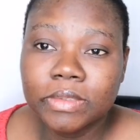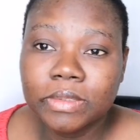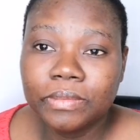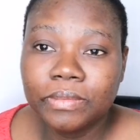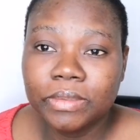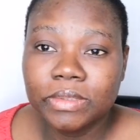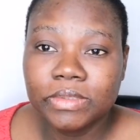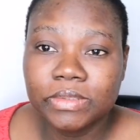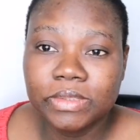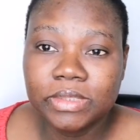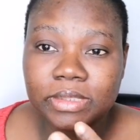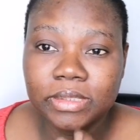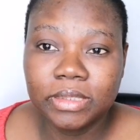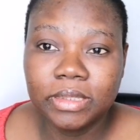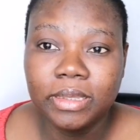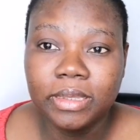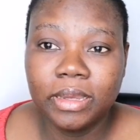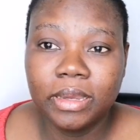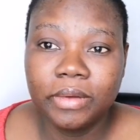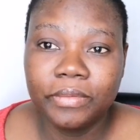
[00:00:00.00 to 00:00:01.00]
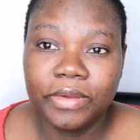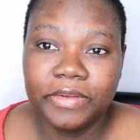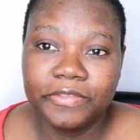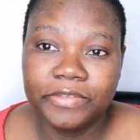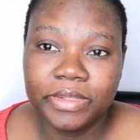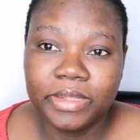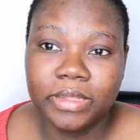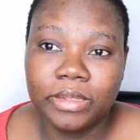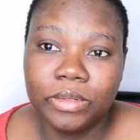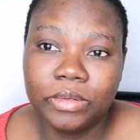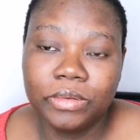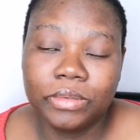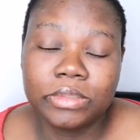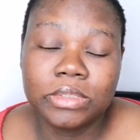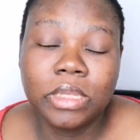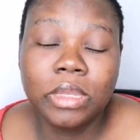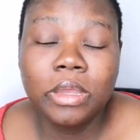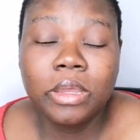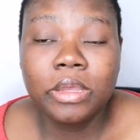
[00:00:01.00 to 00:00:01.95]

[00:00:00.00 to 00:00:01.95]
I want to see how everything looks.